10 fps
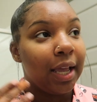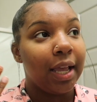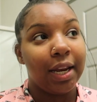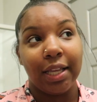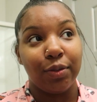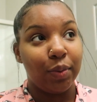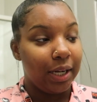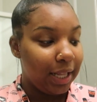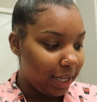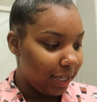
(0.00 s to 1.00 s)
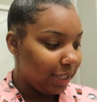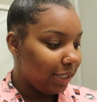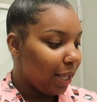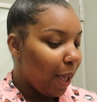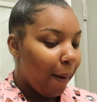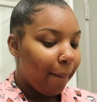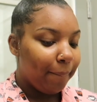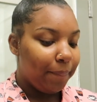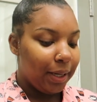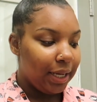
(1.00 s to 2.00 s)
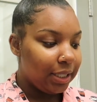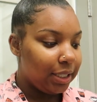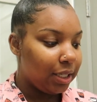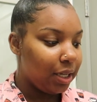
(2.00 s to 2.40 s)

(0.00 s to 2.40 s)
It is what it is. But